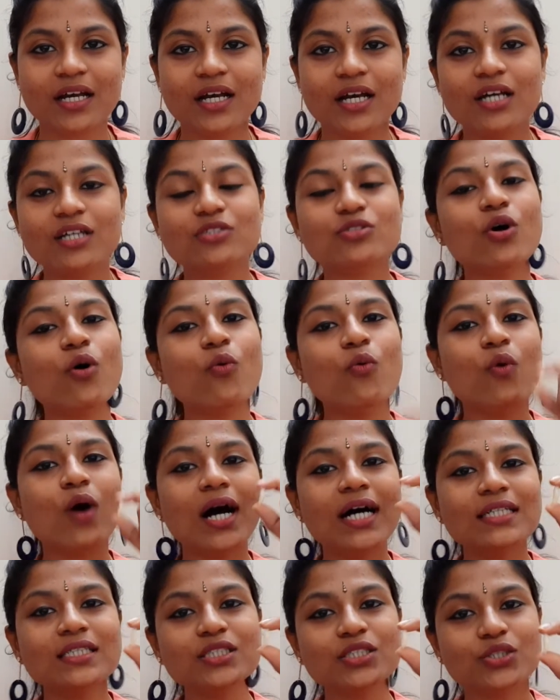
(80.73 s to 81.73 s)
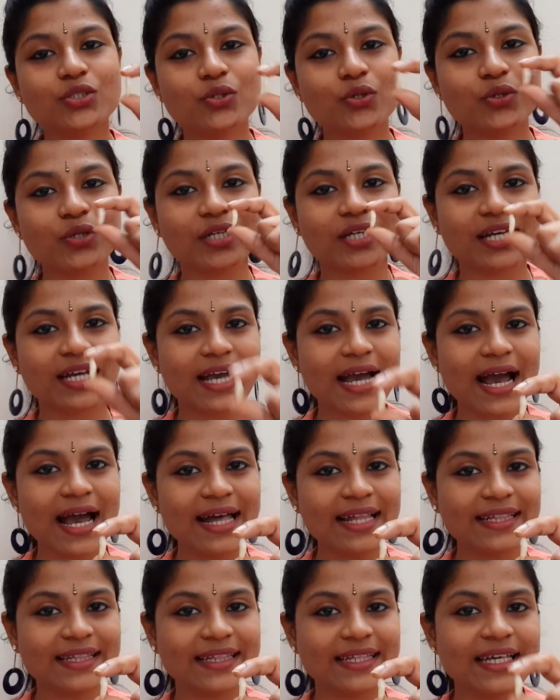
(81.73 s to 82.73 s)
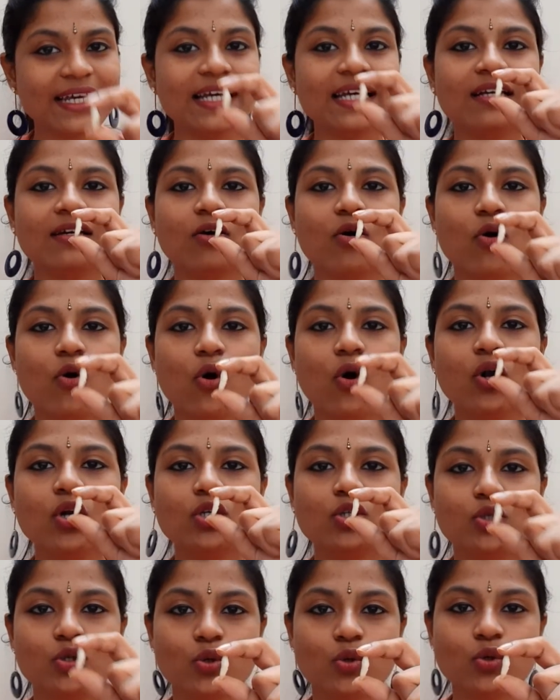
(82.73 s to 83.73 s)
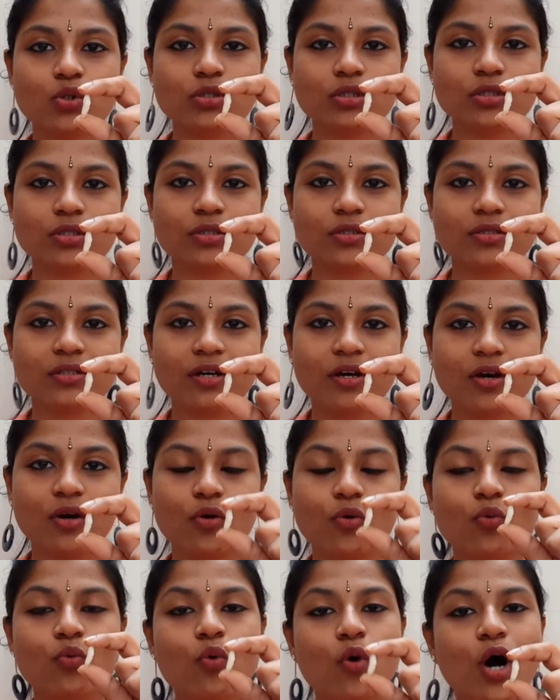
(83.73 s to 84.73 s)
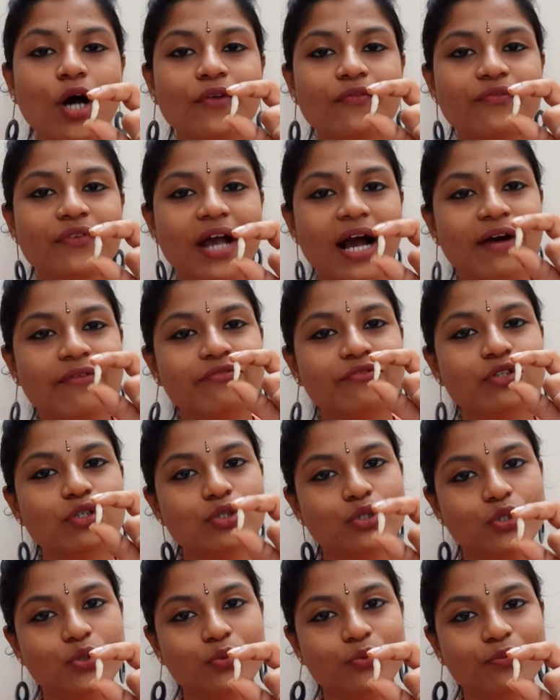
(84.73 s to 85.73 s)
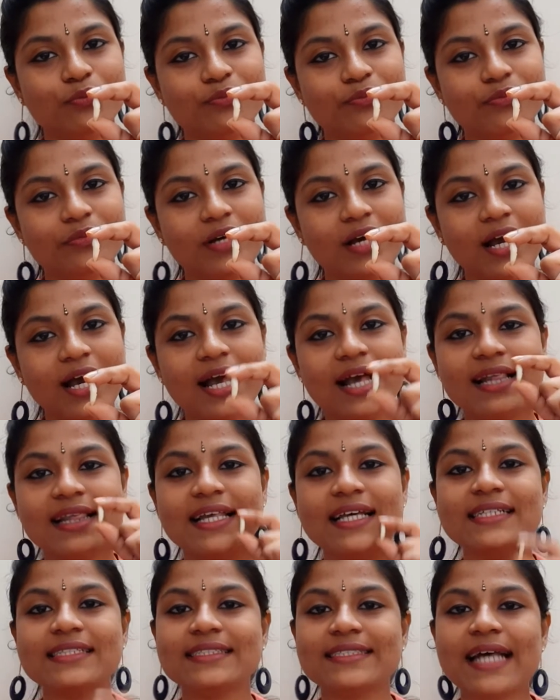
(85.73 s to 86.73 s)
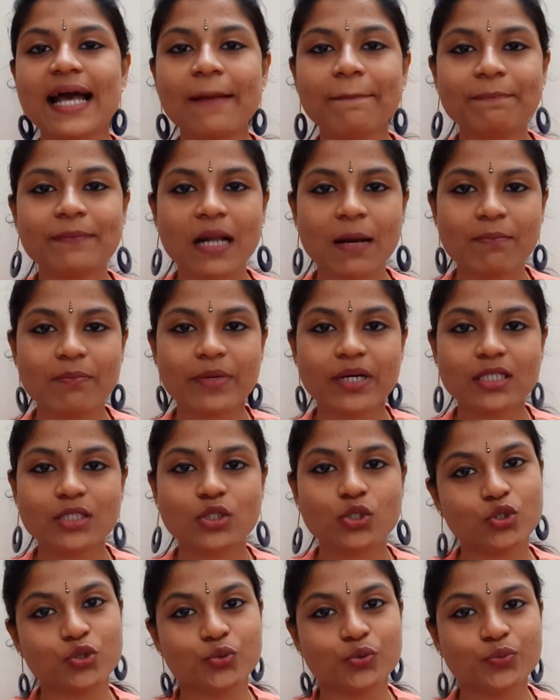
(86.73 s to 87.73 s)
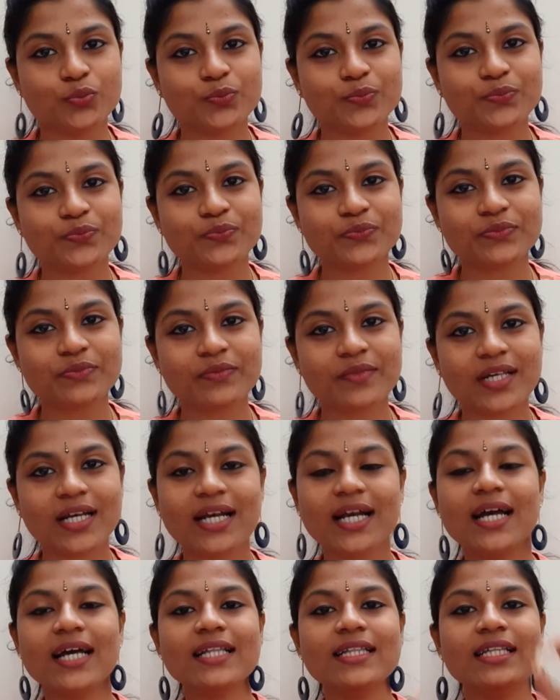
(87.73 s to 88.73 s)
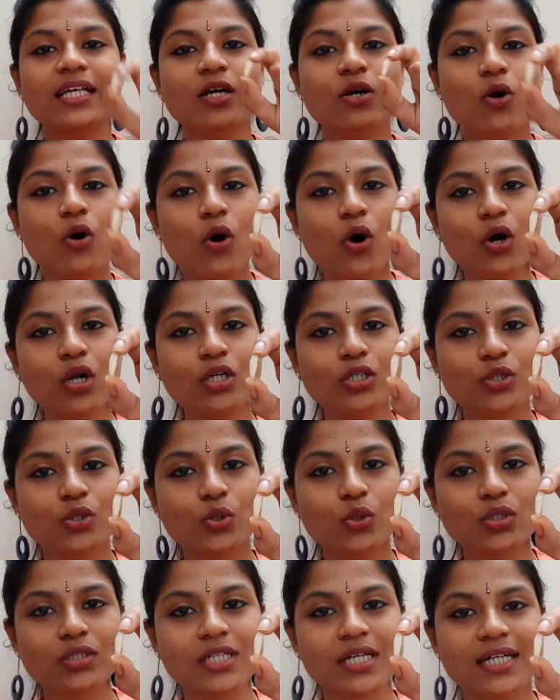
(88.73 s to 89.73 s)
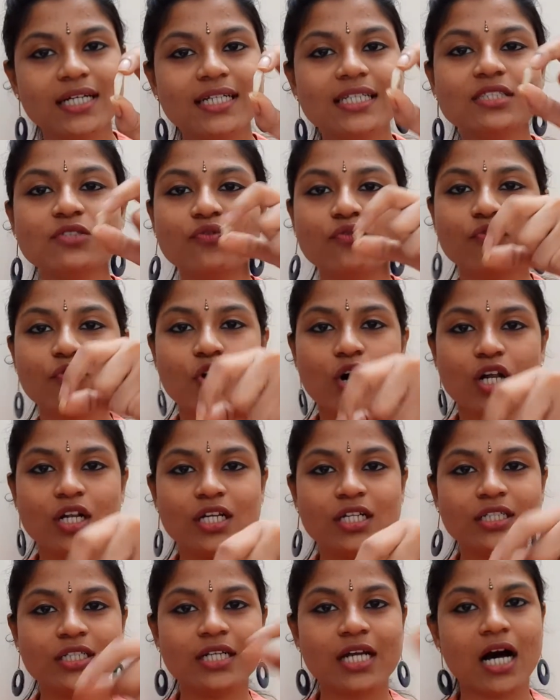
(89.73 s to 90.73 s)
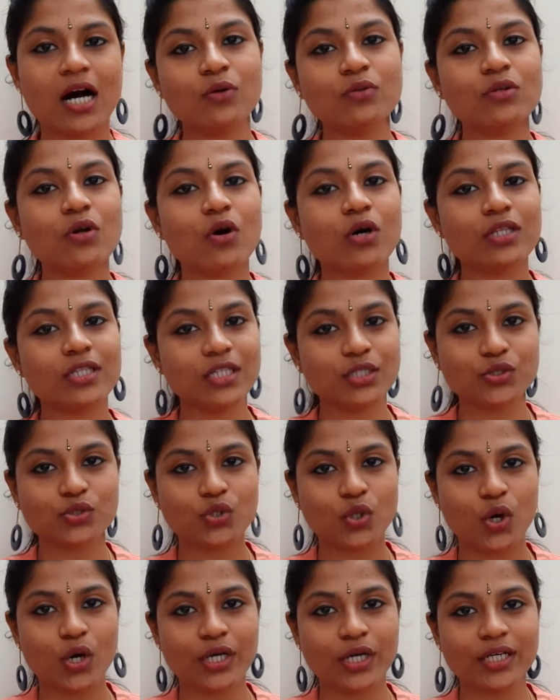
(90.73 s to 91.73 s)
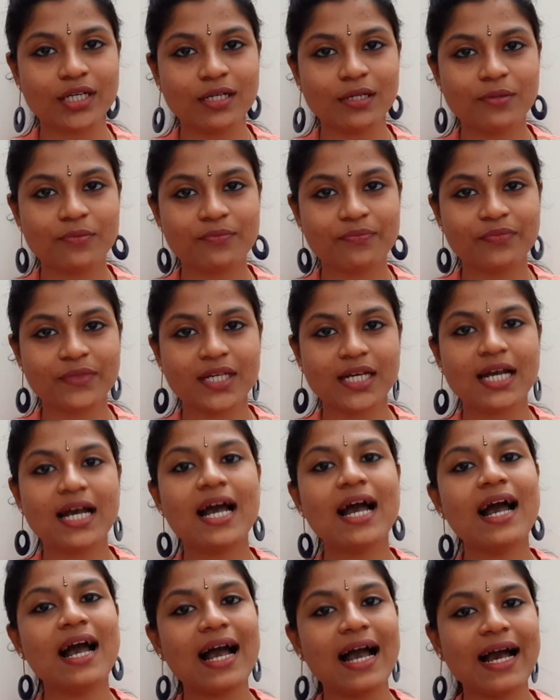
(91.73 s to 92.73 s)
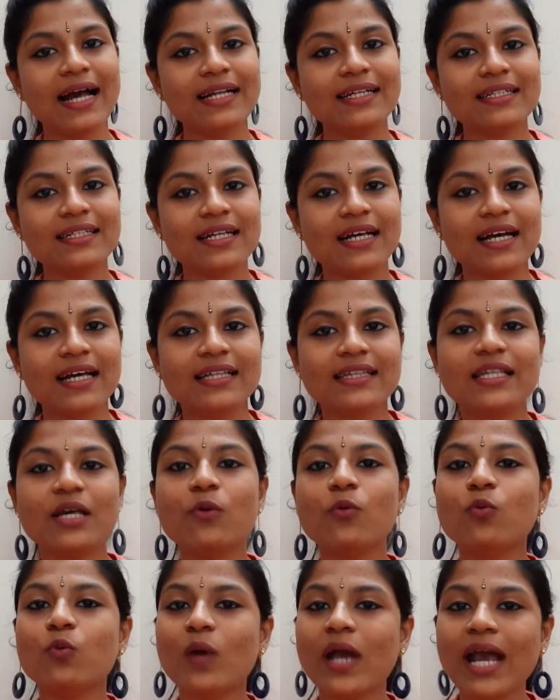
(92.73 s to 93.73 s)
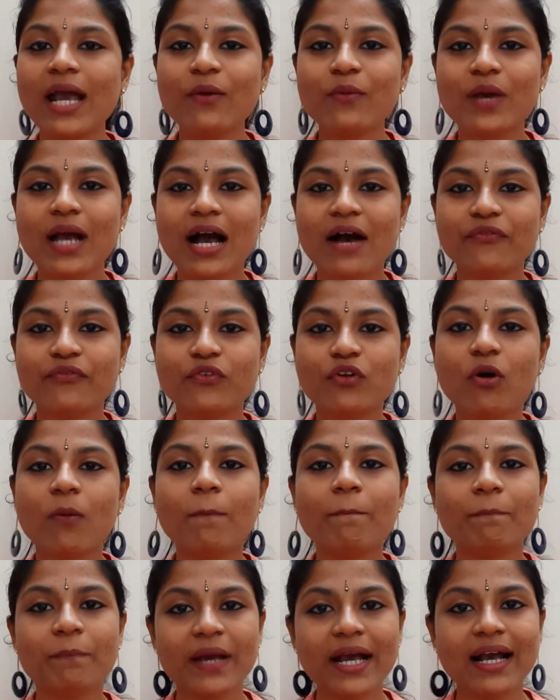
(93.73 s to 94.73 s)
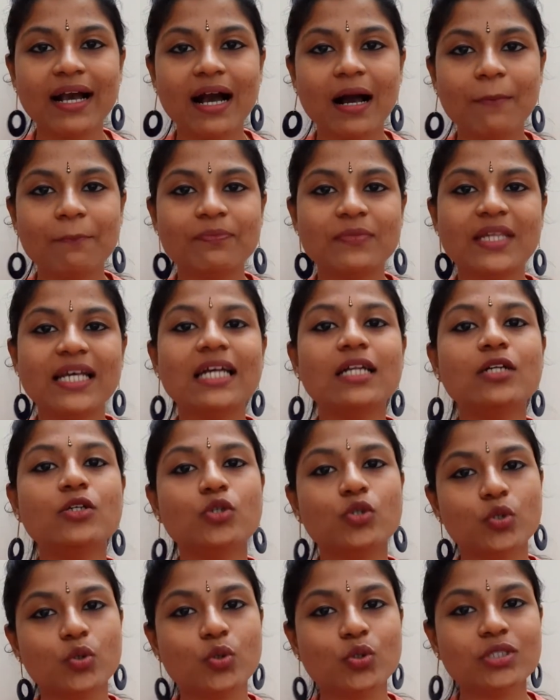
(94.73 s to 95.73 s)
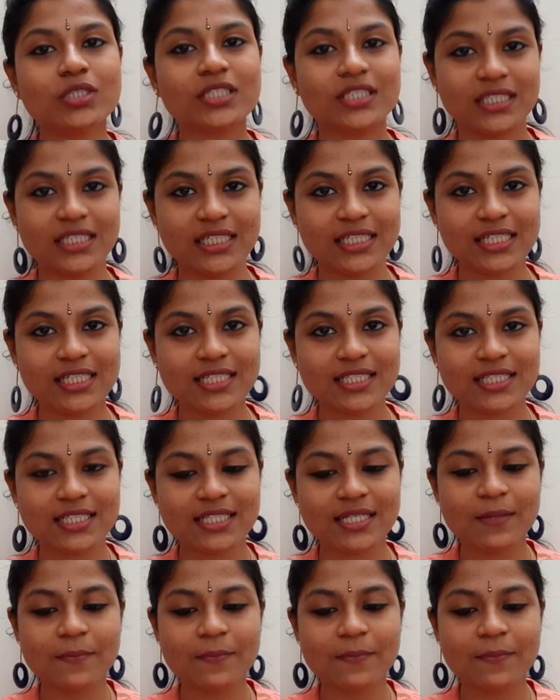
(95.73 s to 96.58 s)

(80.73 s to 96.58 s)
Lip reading: So once you get the whole tooth, what we have to do? The step number 2. The whole tooth is fallen down on the soil, and the way we have to pick up the tooth is,